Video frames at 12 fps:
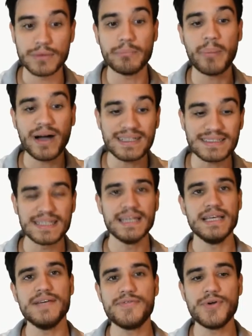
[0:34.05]
But
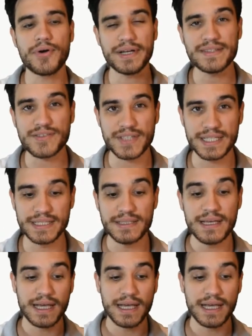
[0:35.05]
if you're interested